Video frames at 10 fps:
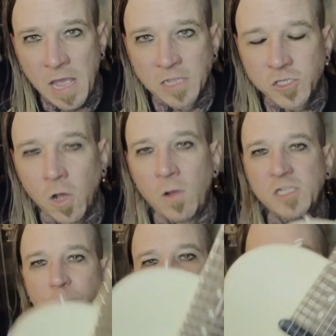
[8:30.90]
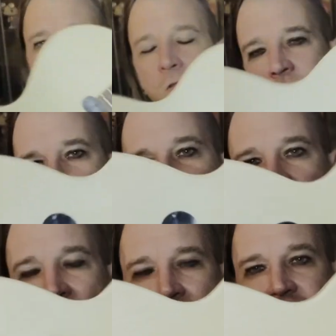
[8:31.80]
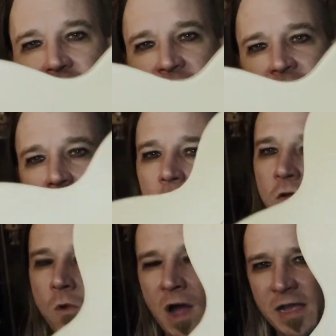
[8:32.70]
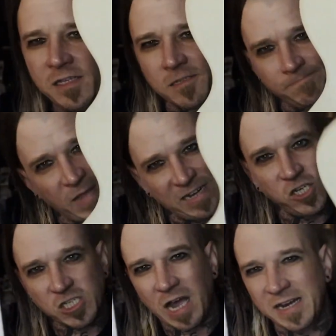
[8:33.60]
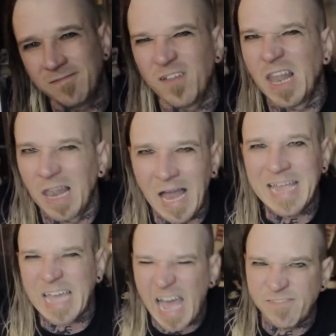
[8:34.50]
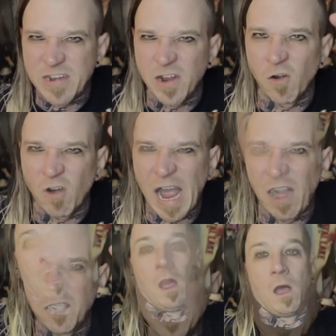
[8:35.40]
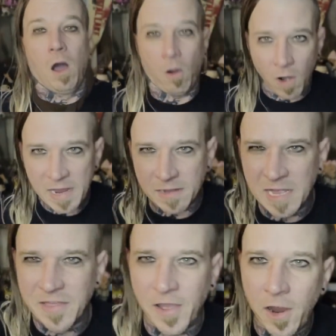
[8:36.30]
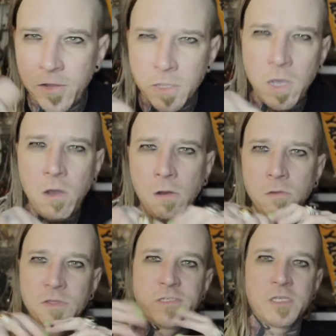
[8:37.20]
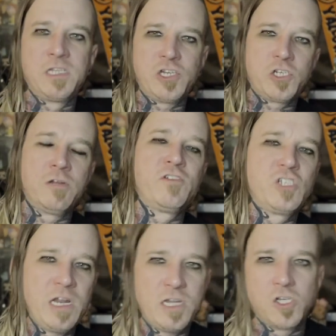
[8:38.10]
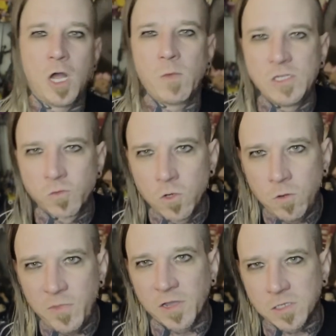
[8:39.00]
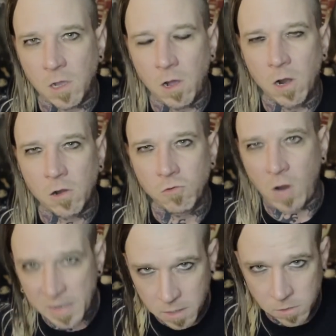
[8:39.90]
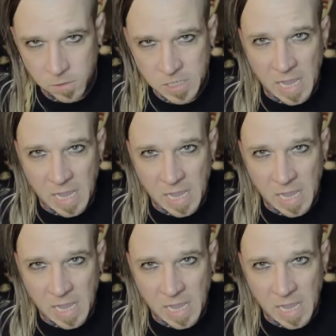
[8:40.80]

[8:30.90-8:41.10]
So it's been used for those things. Otherwise, I just kind of like having it around. All right, there you go. This edition of Shit in John Wayne's Room, the Guitar Chronicles.